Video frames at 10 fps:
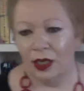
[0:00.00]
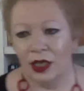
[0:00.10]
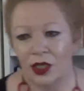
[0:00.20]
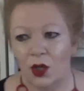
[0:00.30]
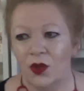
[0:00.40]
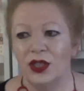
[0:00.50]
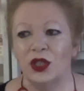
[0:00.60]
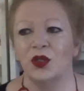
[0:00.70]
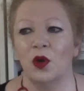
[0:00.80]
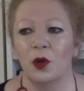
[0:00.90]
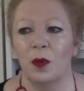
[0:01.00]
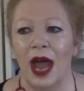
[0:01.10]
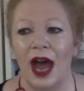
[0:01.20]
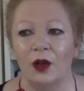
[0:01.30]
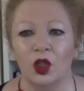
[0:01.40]
So this is not
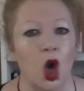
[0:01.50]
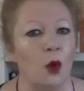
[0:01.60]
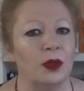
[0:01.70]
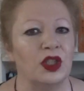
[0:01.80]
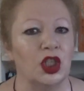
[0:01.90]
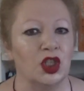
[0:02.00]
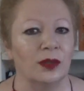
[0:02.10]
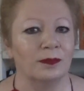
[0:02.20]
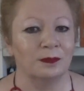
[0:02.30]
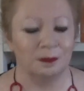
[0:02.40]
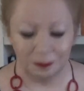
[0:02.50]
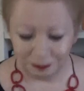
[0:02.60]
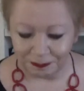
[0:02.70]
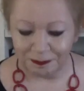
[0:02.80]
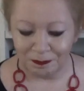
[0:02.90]
about competition.
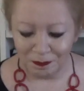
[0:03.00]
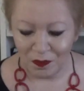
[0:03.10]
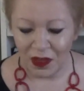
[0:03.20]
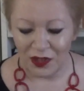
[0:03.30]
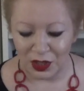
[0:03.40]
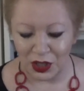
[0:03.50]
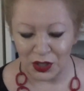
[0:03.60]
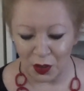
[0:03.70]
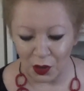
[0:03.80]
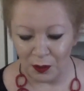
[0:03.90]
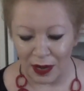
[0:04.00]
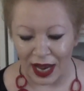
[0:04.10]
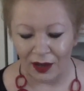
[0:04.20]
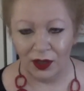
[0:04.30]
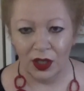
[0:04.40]
This is not
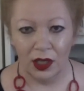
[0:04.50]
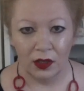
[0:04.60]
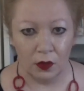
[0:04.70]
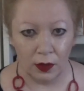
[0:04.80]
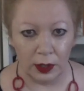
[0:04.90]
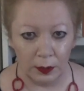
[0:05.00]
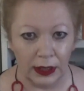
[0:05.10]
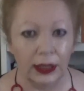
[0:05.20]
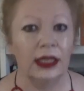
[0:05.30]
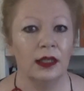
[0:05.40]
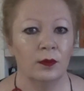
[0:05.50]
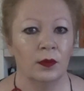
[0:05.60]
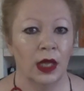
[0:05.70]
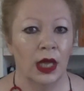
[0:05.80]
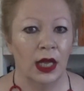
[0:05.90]
about credibility.
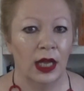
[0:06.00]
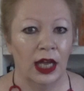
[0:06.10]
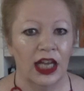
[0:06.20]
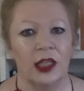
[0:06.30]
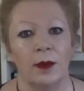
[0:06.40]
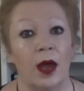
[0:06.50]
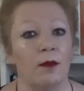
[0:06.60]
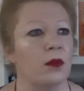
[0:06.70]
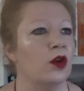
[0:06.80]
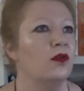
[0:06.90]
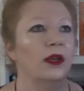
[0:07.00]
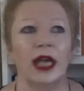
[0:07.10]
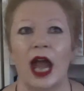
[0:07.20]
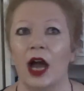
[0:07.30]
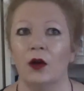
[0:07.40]
It's about
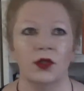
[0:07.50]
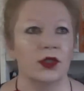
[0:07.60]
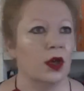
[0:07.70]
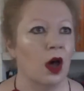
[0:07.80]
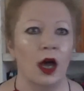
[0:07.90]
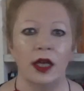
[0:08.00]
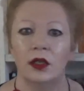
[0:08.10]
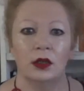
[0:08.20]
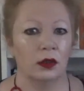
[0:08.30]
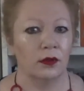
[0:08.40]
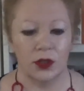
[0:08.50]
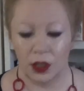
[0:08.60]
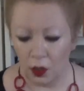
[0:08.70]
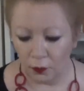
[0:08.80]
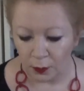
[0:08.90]
moving outside of
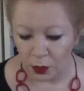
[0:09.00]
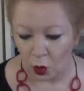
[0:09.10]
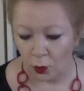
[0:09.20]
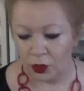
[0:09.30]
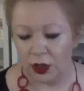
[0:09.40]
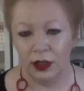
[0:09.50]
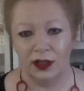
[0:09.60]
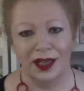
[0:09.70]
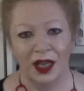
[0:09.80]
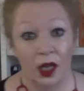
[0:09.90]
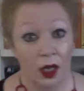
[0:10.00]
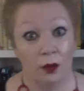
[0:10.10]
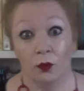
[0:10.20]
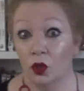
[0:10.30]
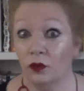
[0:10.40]
self-absorption,
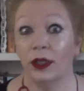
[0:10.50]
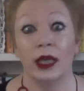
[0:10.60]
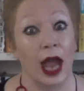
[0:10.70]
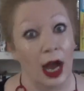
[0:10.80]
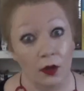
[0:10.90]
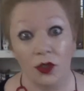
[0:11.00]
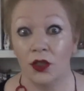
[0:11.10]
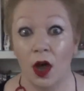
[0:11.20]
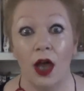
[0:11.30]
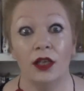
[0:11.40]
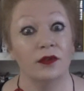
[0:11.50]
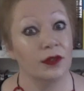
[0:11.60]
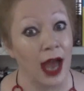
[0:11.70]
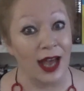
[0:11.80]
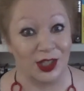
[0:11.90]
moving outside of
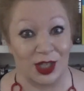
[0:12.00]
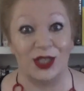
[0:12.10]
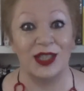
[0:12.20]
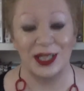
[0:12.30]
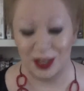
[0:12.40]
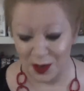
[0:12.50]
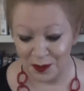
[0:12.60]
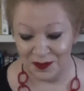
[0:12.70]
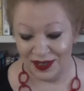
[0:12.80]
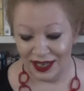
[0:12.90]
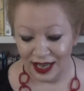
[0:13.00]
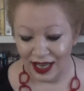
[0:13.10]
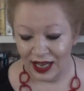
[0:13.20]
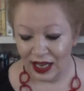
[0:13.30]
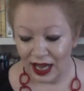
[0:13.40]
narcissism,
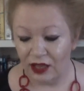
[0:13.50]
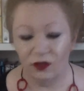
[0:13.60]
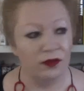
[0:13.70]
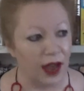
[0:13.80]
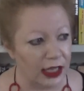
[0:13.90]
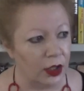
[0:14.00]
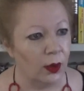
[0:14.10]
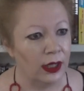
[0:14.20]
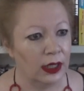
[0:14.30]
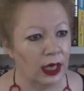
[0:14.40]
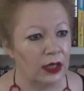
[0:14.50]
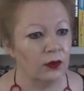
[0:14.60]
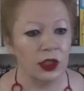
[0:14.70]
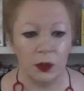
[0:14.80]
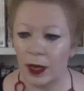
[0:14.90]
and valuing and
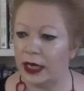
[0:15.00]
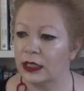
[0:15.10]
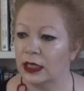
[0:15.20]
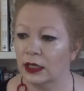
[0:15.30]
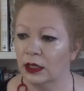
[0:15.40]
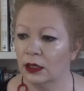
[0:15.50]
respecting